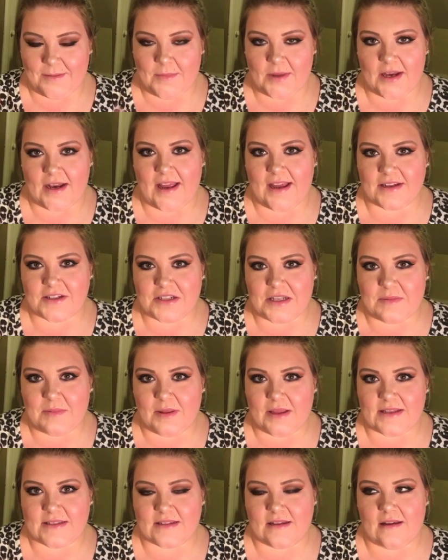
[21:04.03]
I'm going to actually
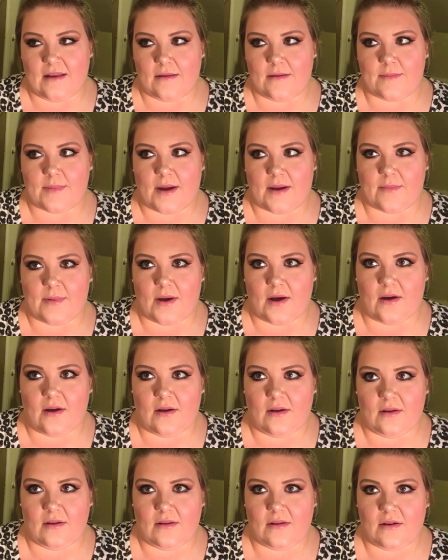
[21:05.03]
place a ColourPop
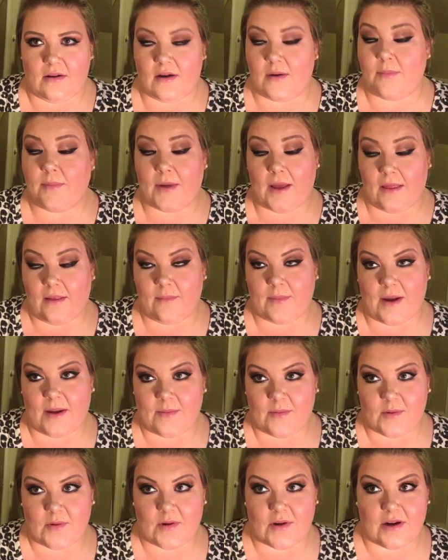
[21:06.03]
haul, or
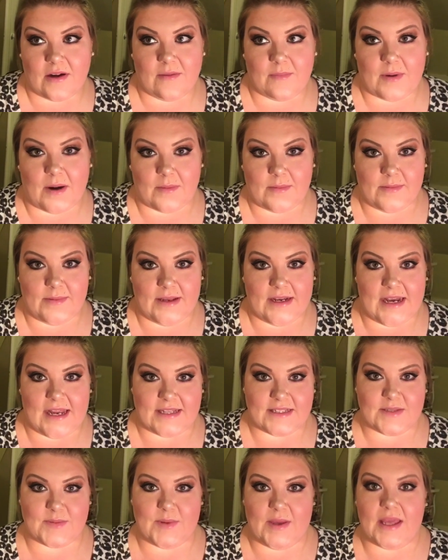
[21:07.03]
ColourPop order probably
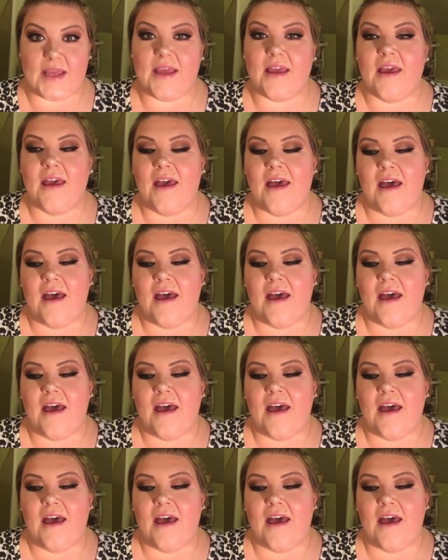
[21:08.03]
next week.